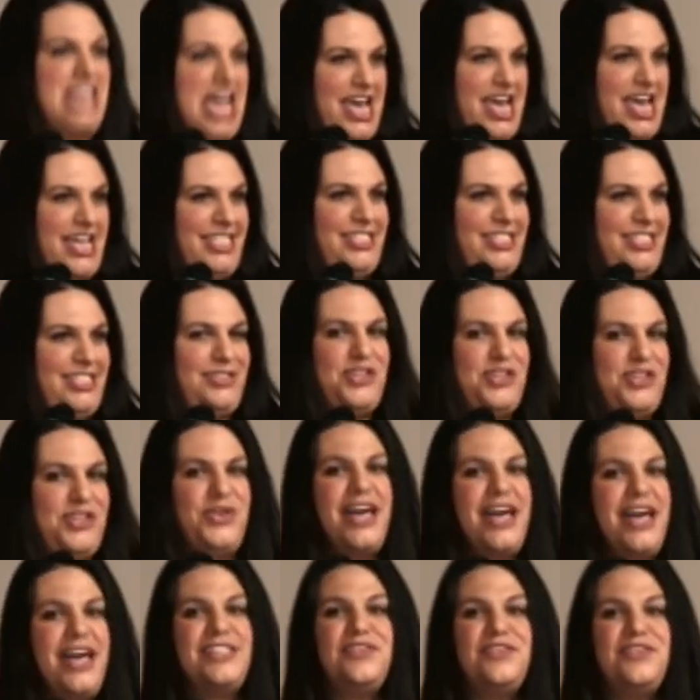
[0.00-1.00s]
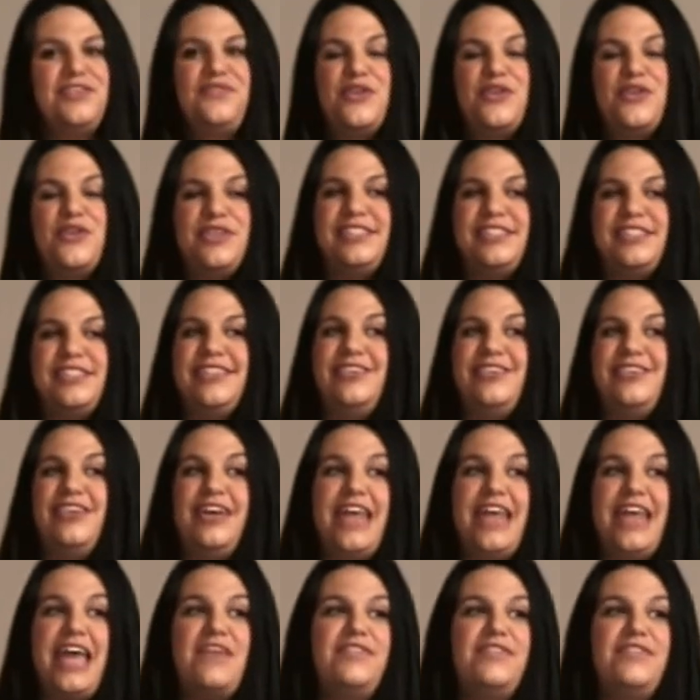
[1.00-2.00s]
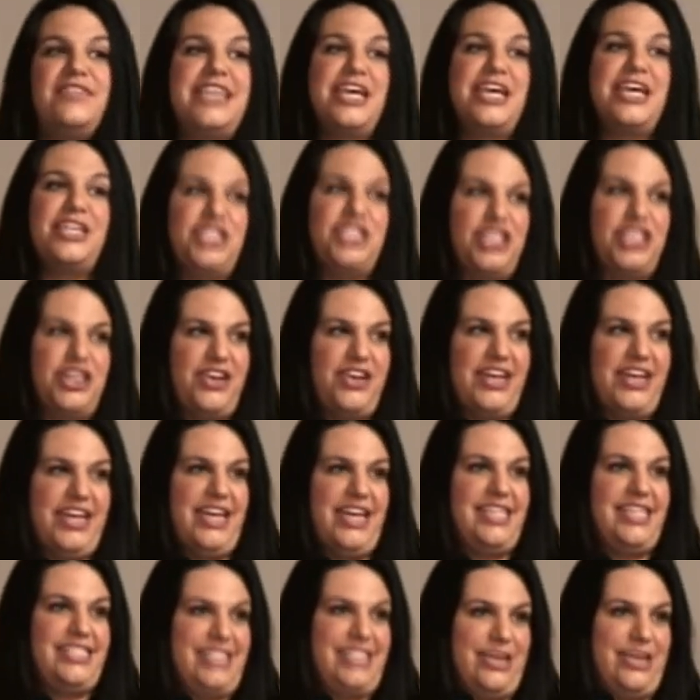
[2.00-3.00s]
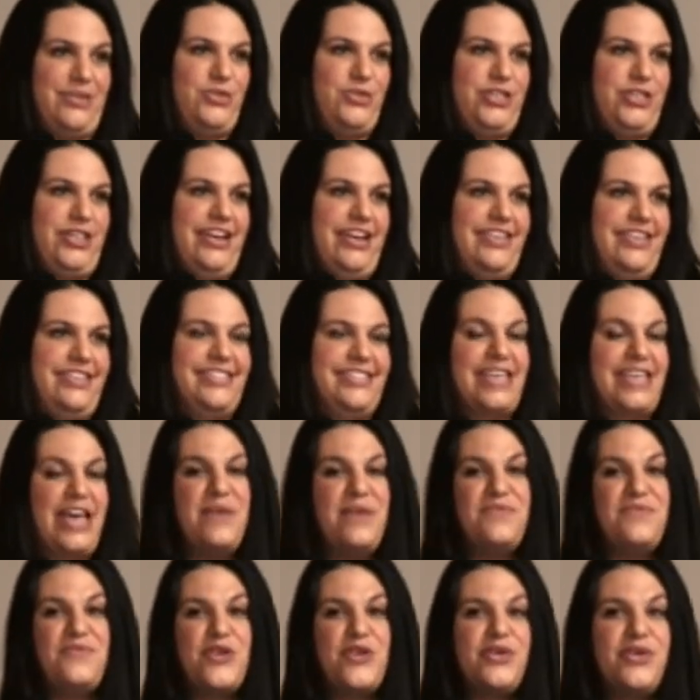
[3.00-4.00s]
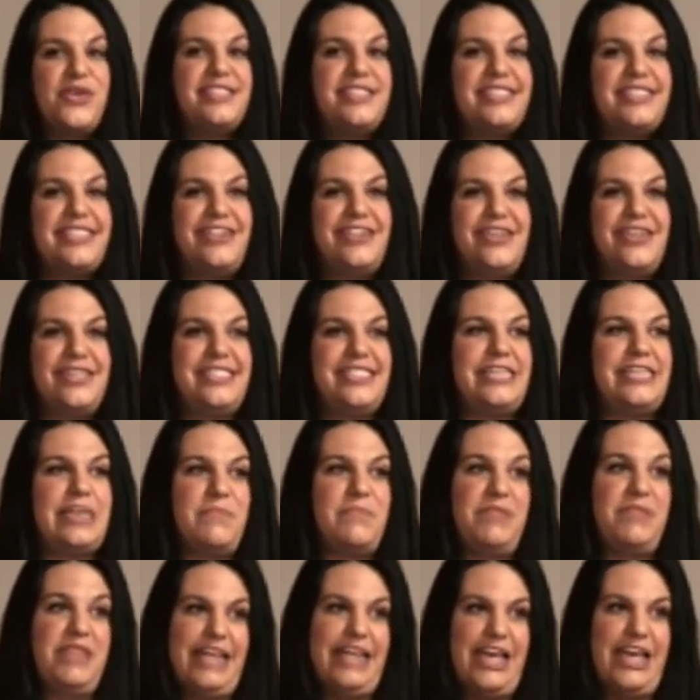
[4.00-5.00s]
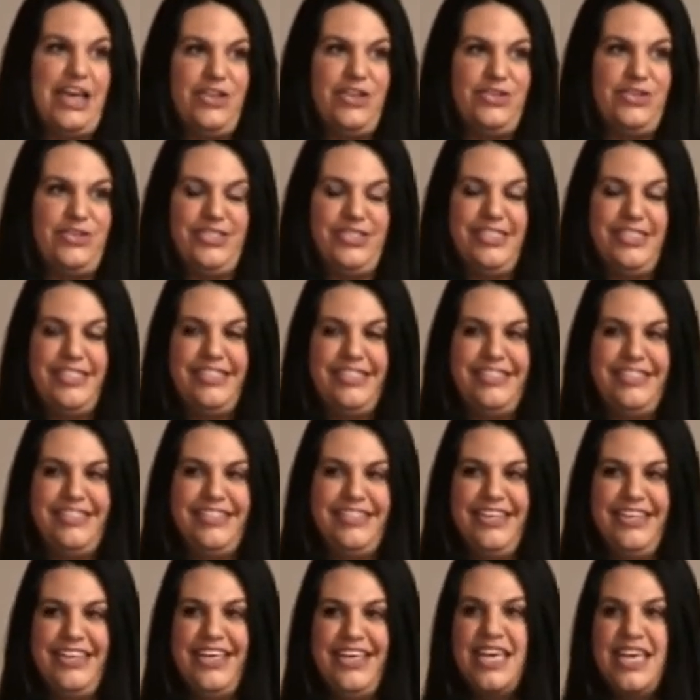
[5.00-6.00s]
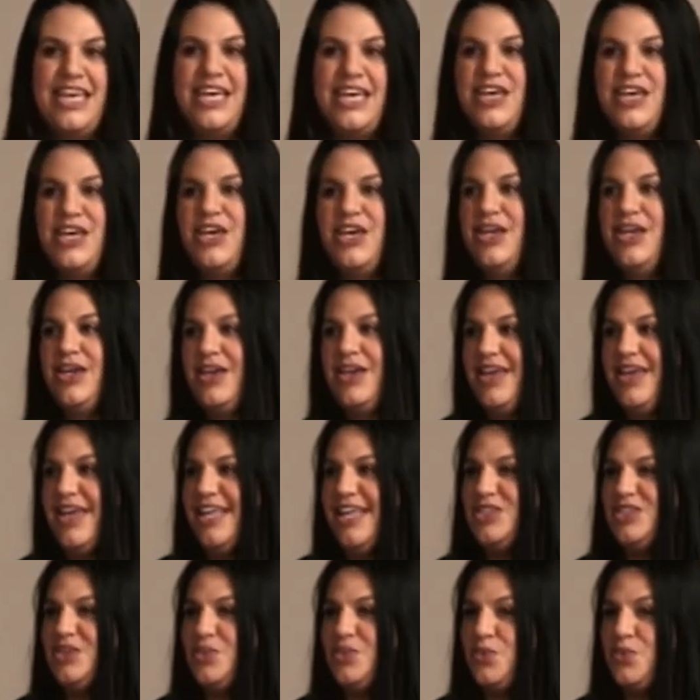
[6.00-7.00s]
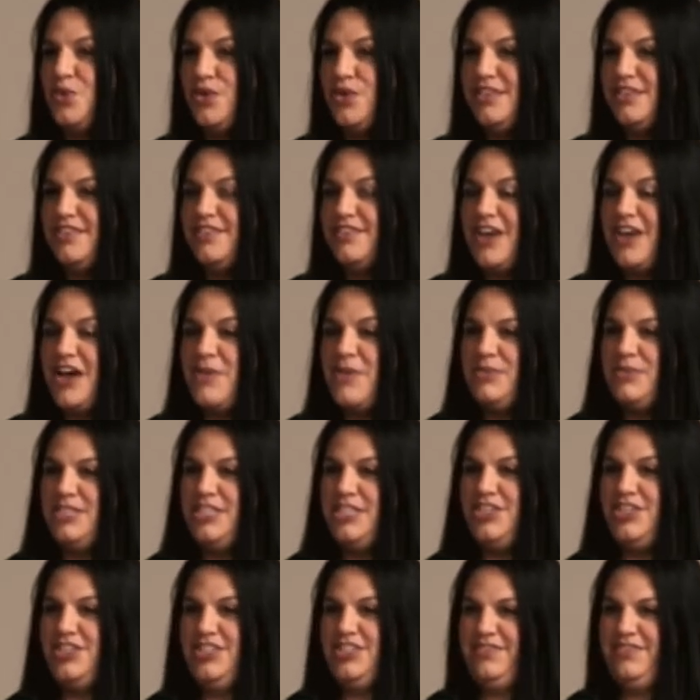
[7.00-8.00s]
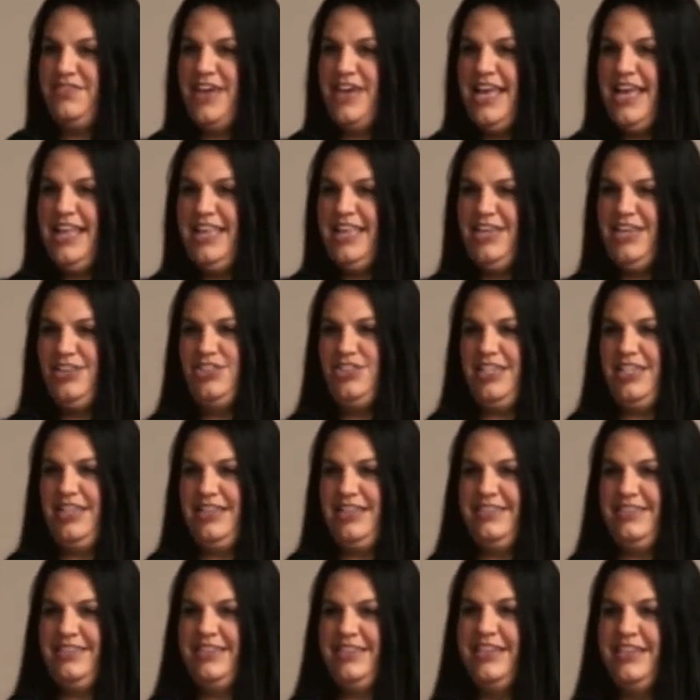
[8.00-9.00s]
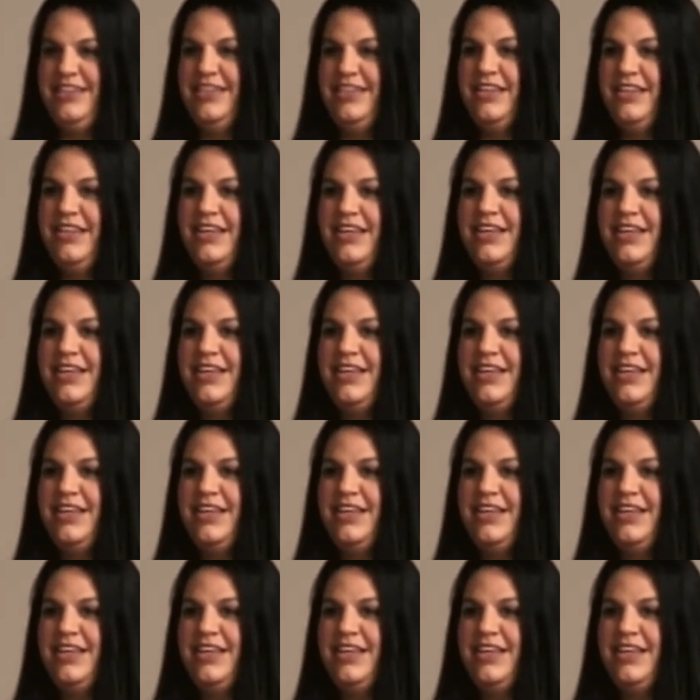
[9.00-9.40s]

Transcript: Yes, you guys are focusing on evidentiary exceptions. I'm focusing on something else. It's a rule of competition violation.